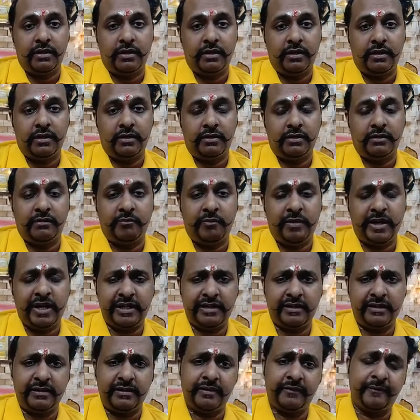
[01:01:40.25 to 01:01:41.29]
Uh,
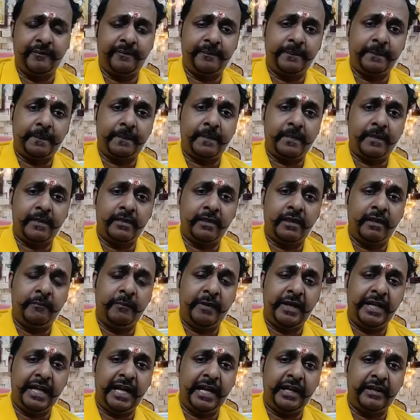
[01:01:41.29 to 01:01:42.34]
but the
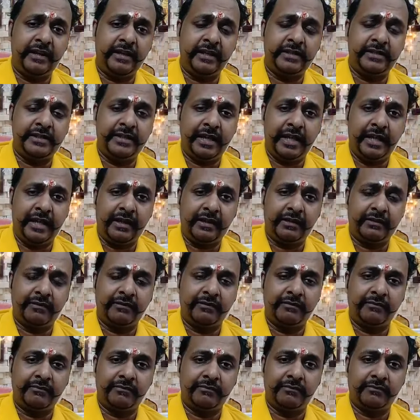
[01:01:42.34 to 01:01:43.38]
pediatrics there
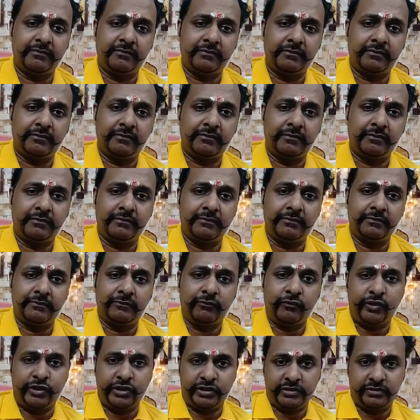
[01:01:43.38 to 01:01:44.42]

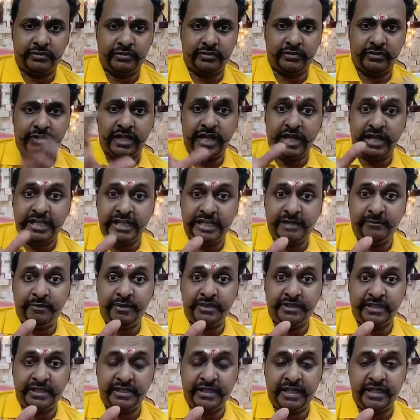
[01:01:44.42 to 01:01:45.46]
was uh, 80
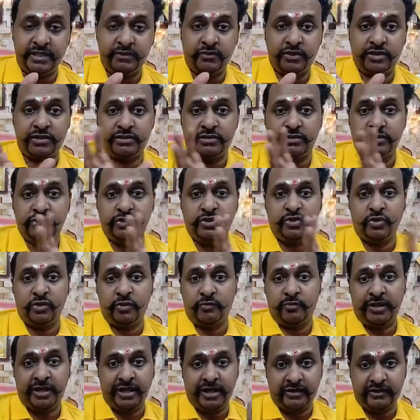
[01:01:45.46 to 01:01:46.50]
percentage was
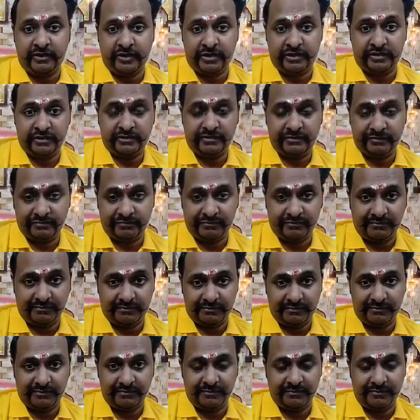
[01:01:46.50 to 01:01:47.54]
neuropediatrics.
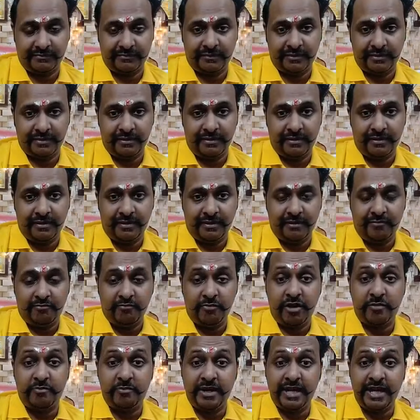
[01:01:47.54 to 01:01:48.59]

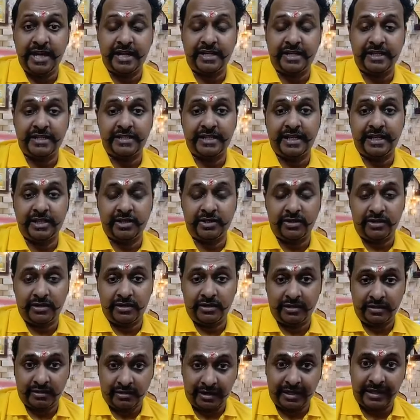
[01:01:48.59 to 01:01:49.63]
But pediatrics en en
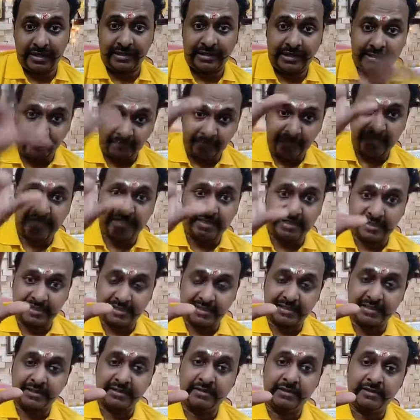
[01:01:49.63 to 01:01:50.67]

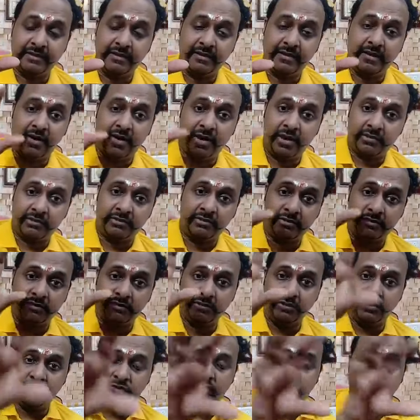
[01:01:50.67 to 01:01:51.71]
encompasses
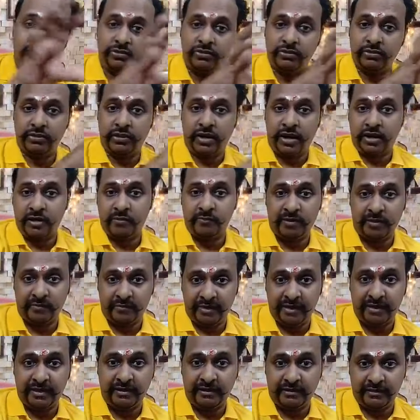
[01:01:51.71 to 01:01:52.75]
ortho, neuro,
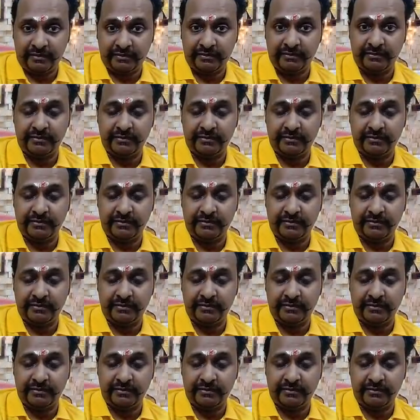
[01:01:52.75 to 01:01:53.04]
cardiopulmonary,